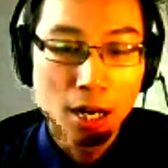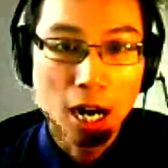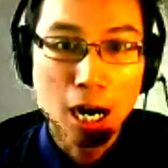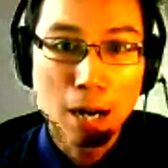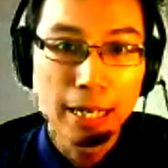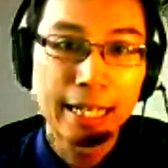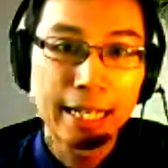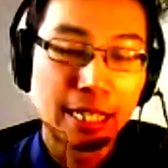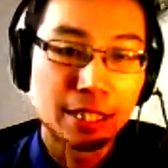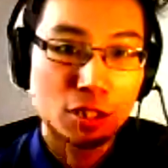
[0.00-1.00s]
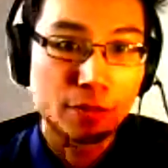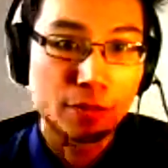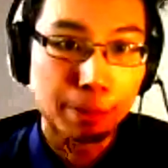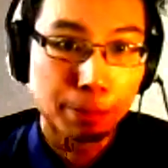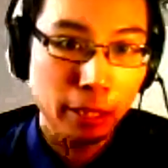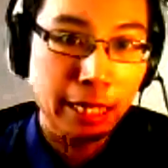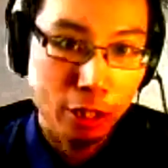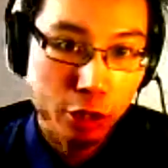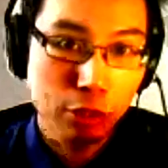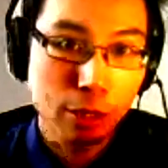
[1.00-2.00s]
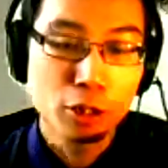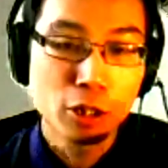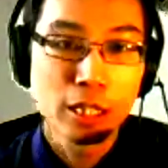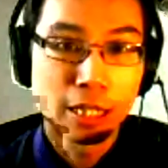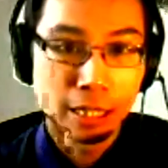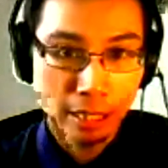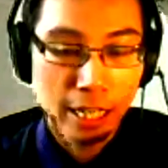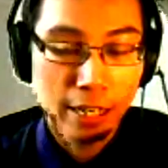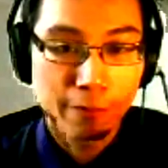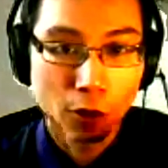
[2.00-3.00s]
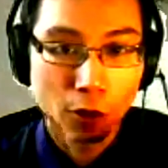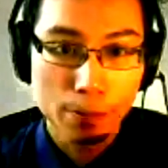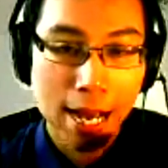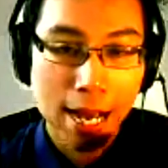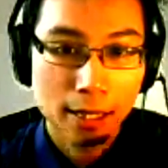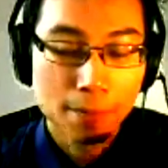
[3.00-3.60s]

Um, again, it's just a very plain description. It kind of falls back.